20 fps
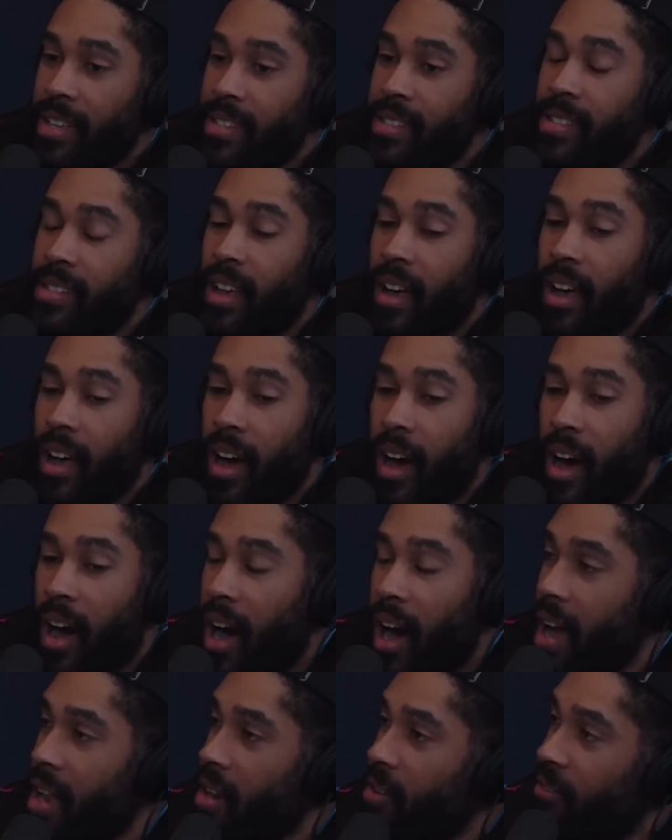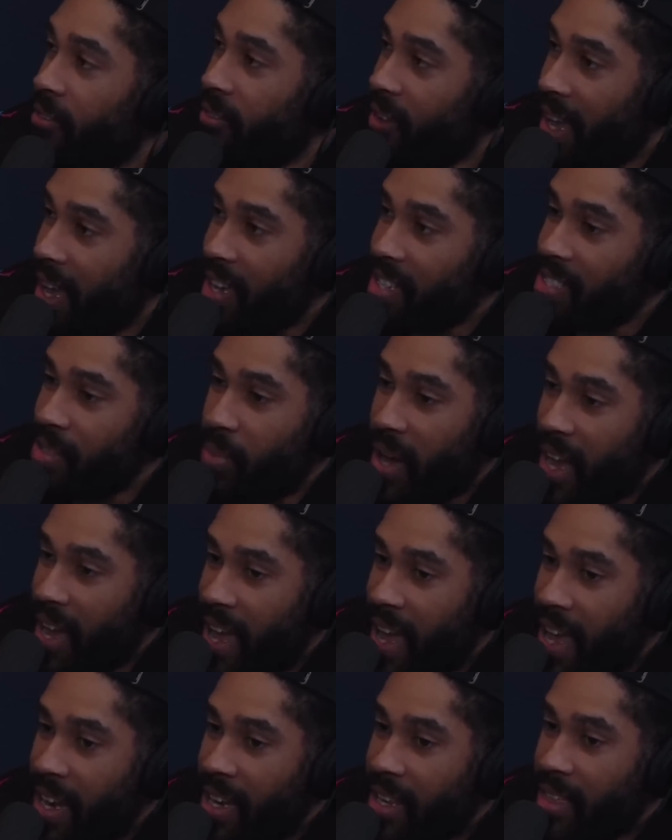is unfazed by
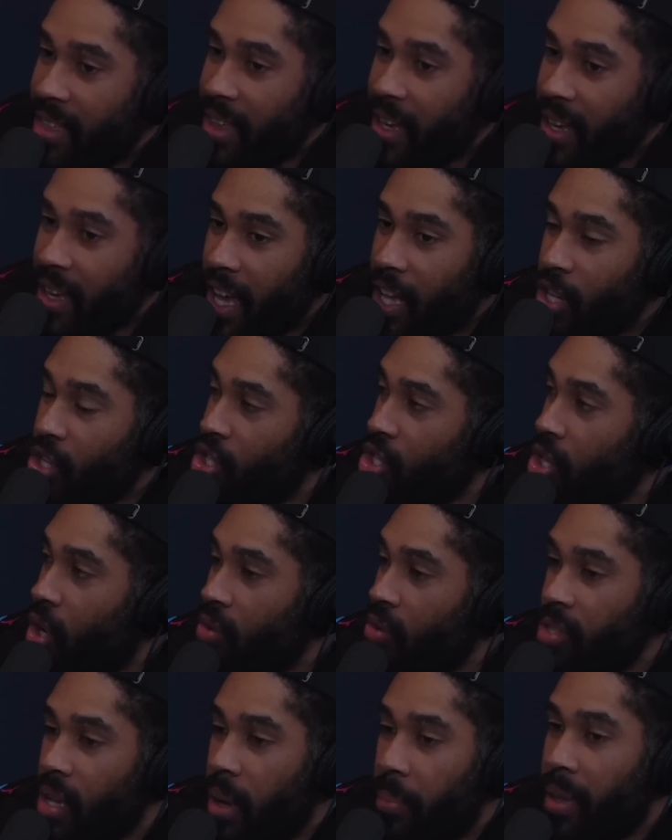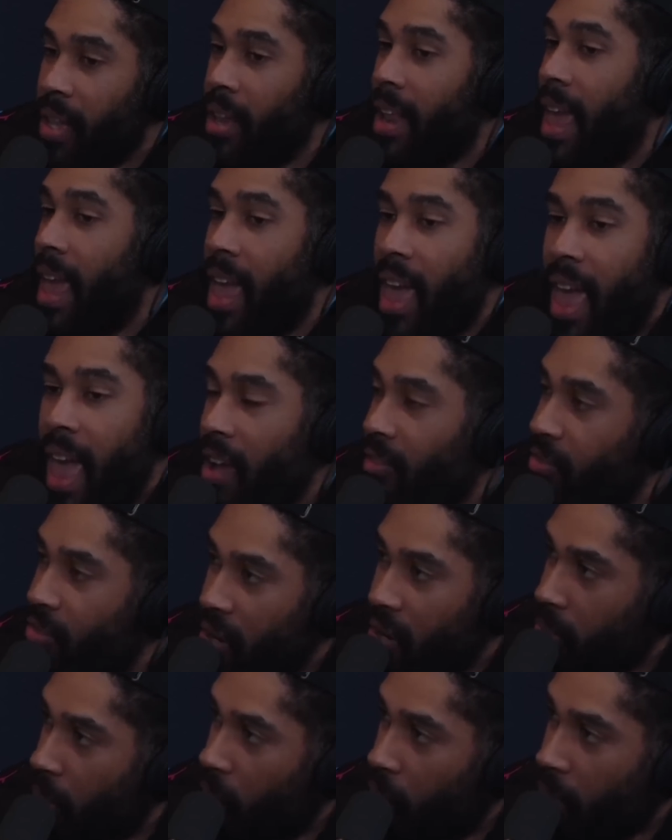anything and shows up in
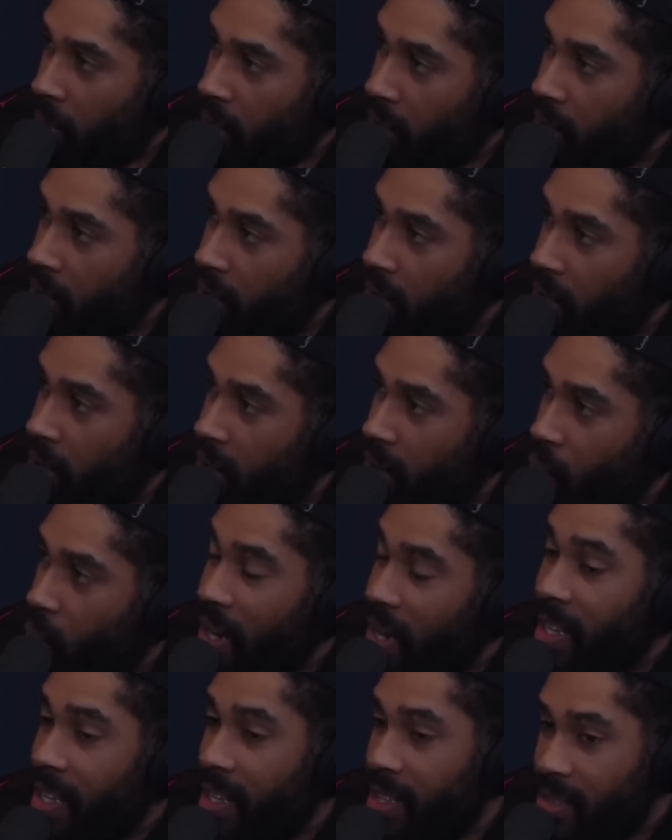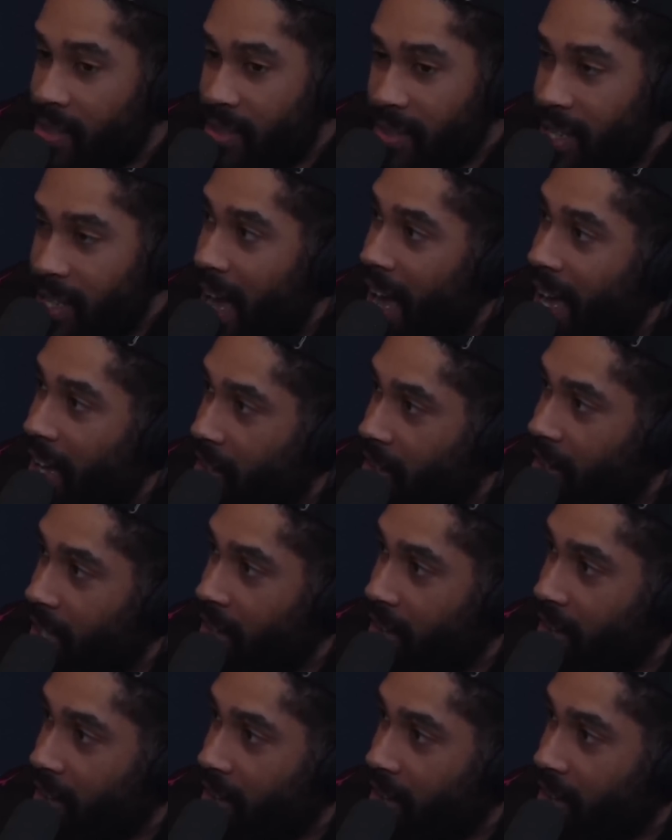every moment when he's dialed